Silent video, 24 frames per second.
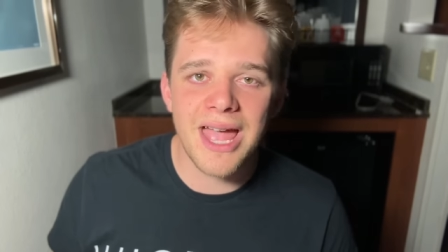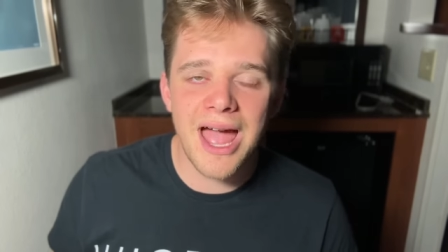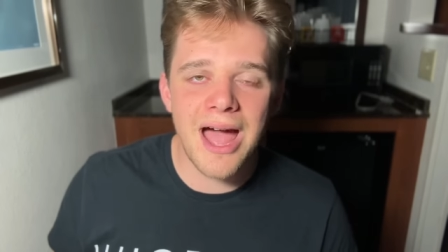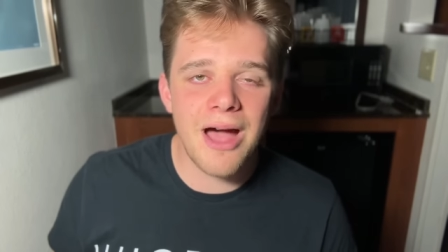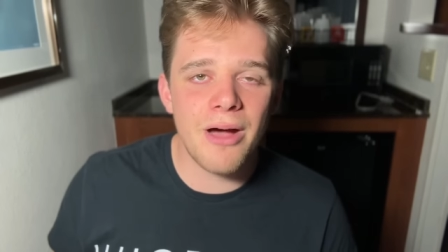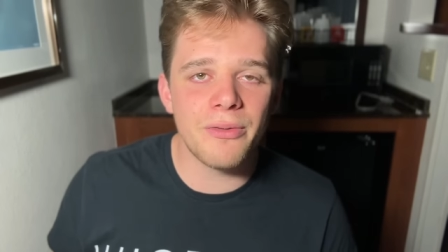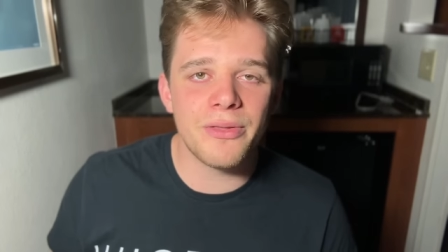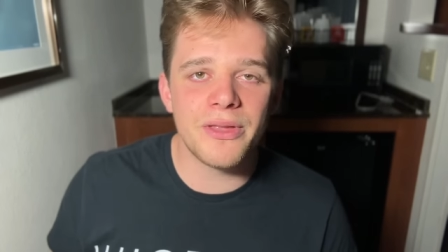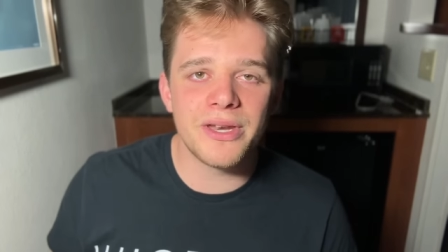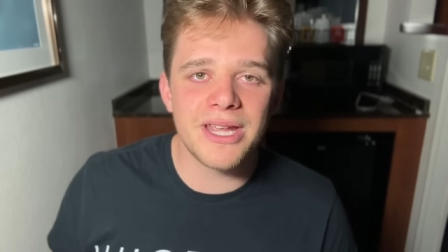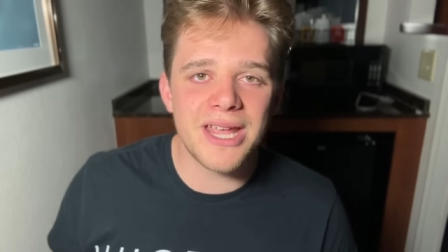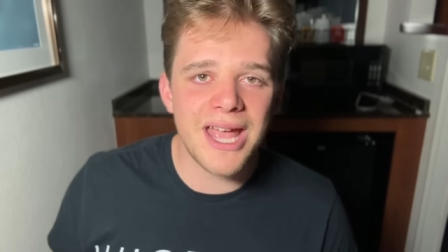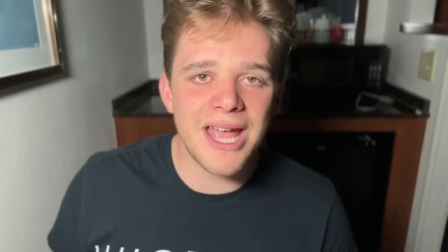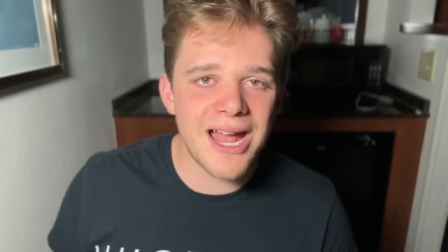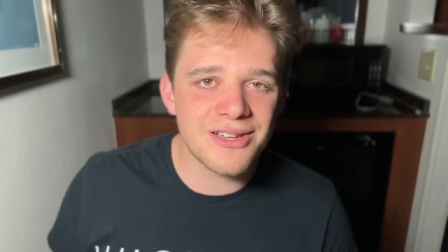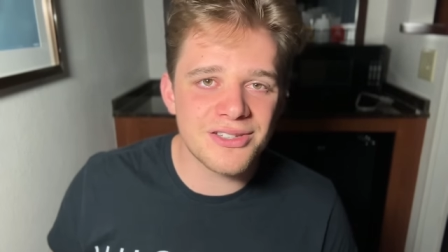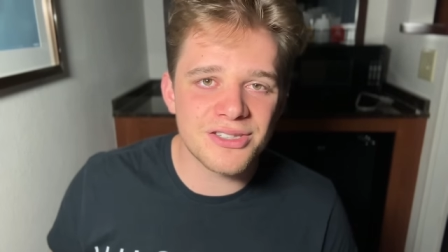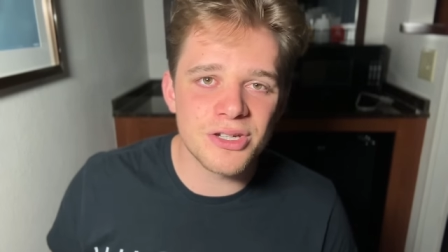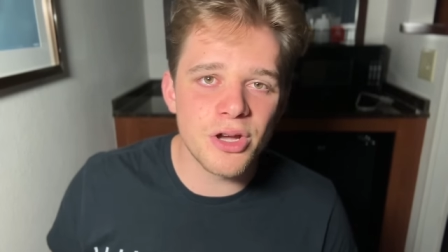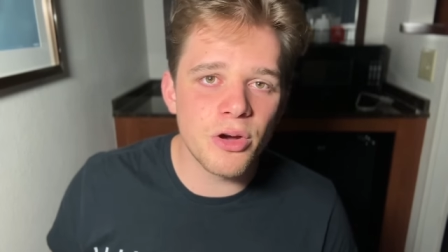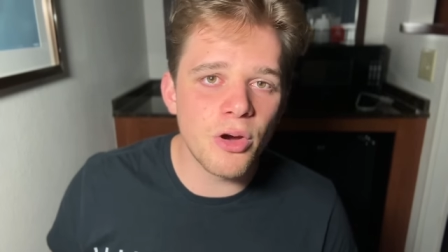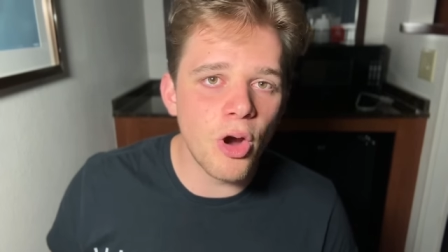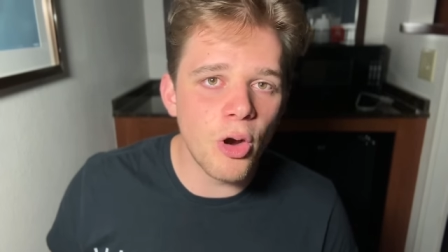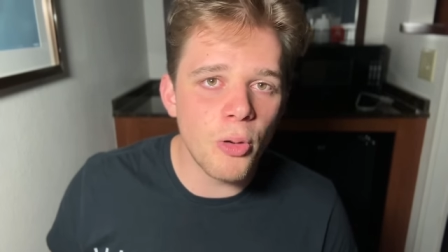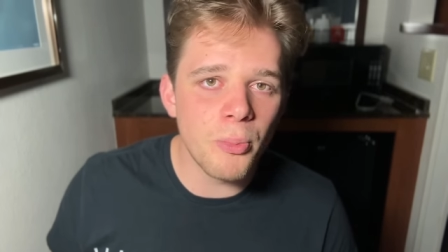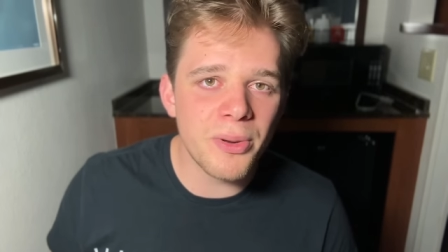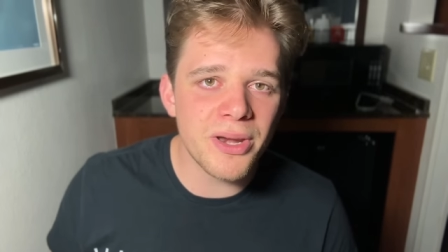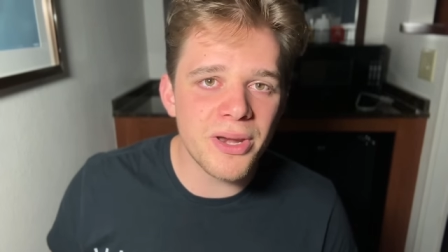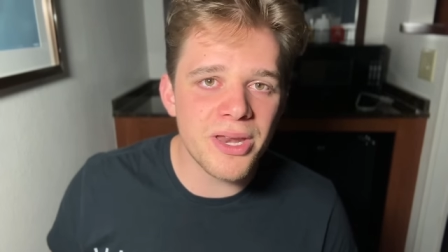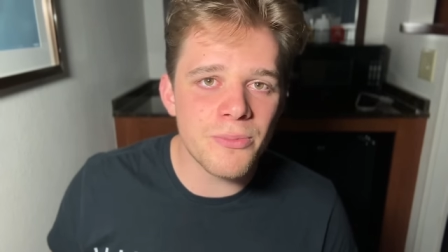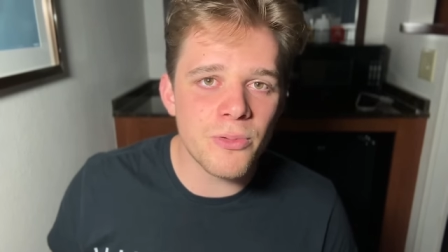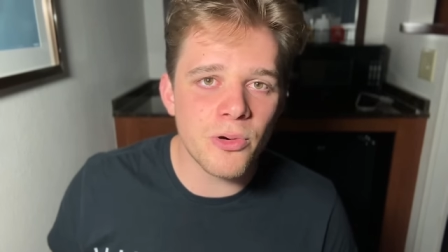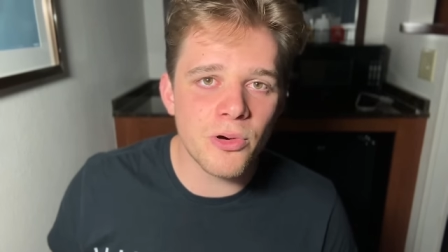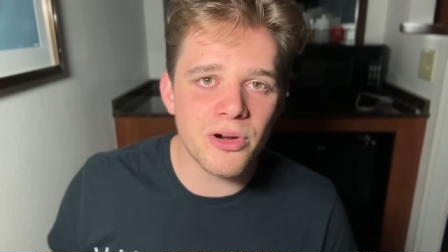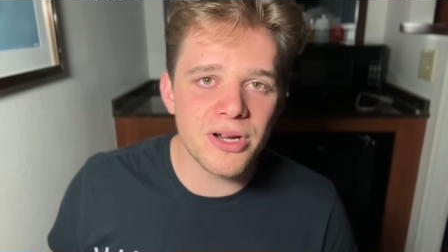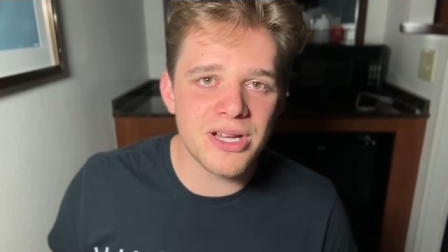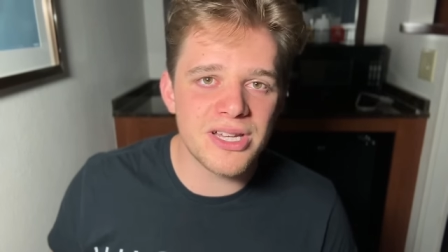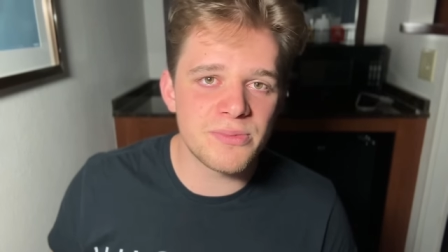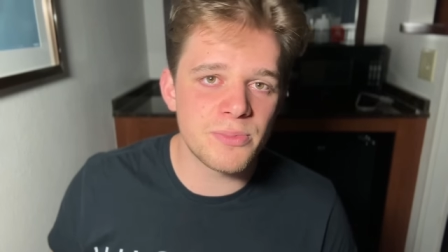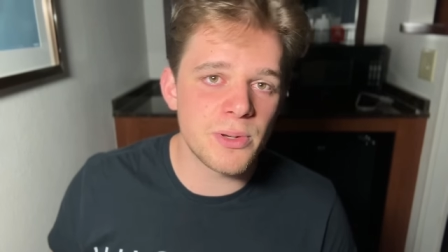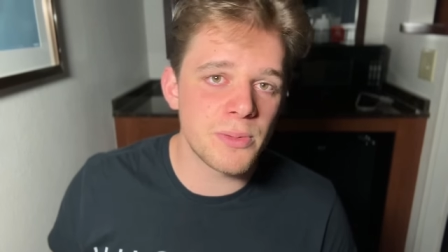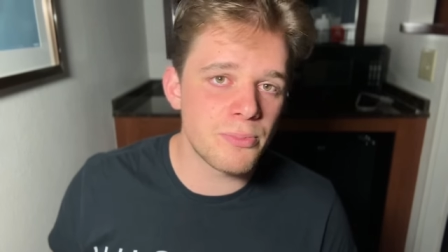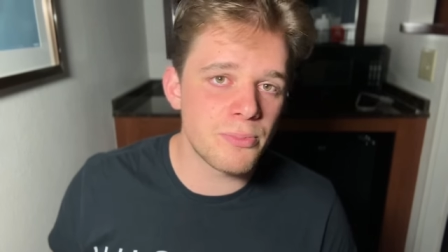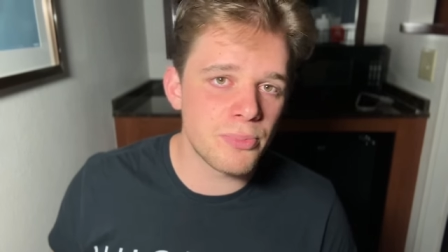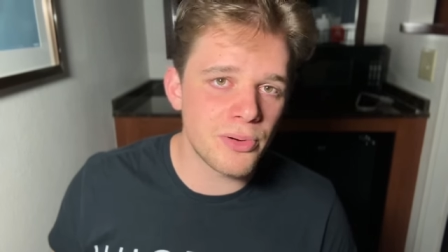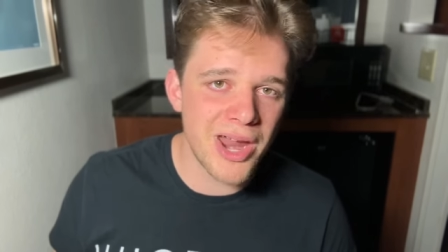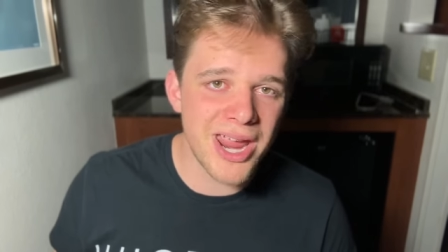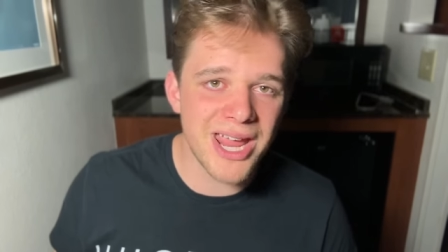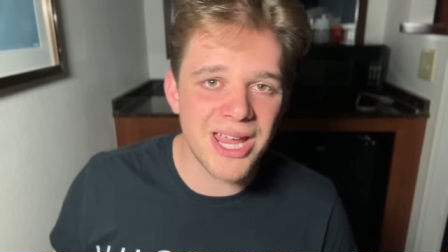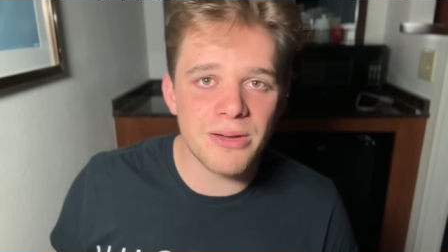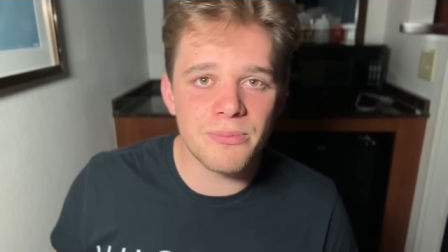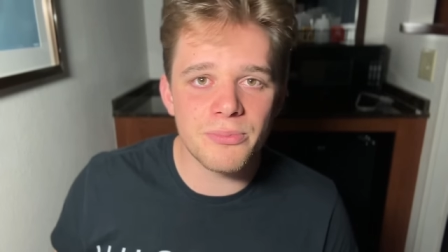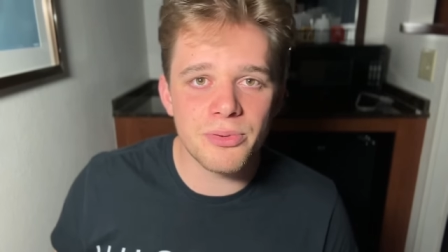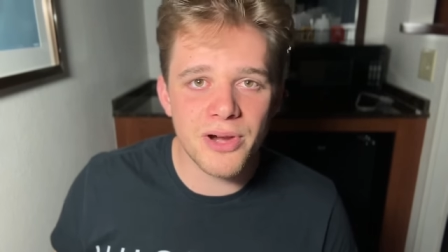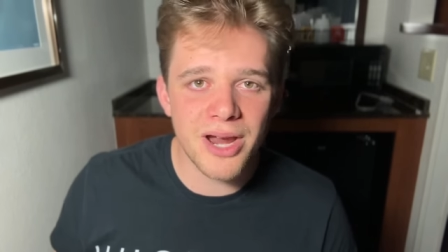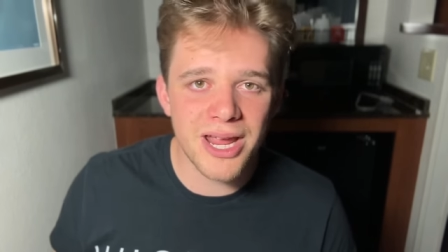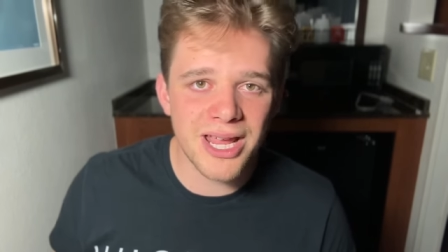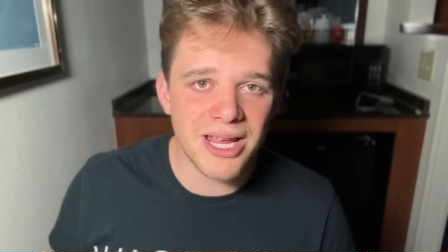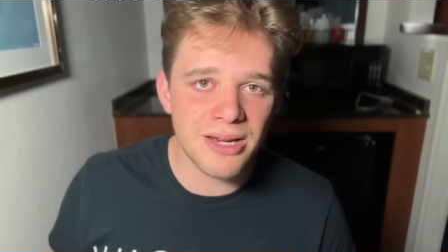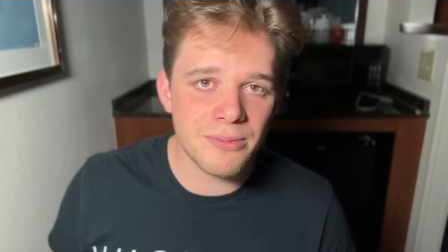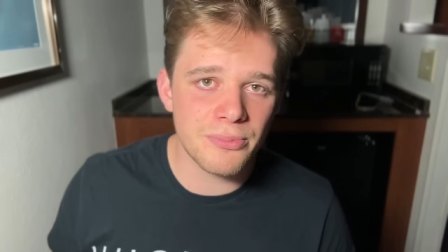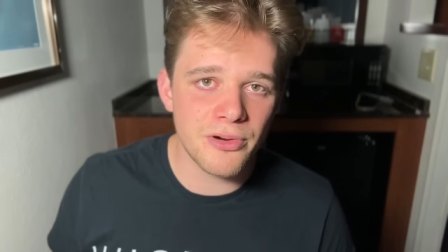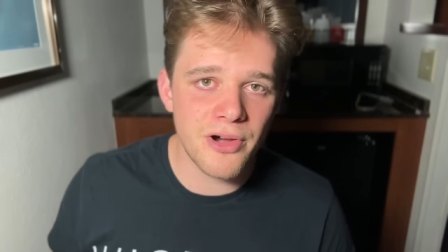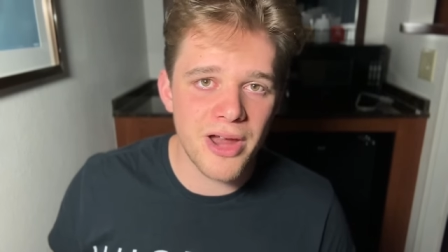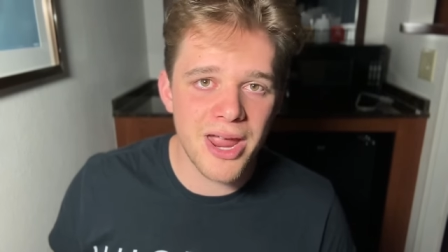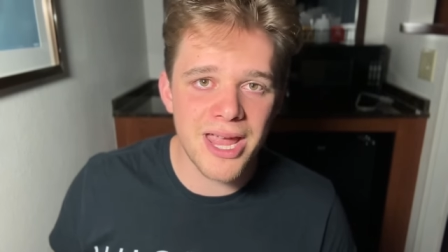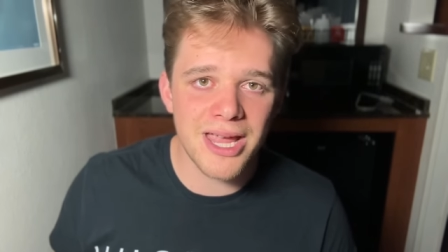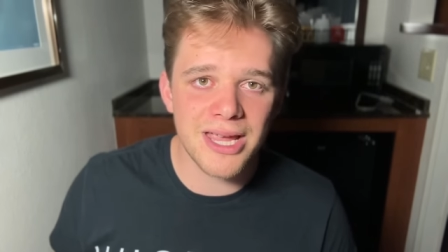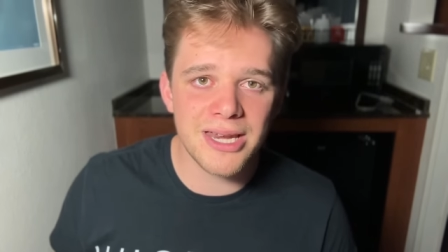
out that he has no hope anymore. He's been praying and praying and praying,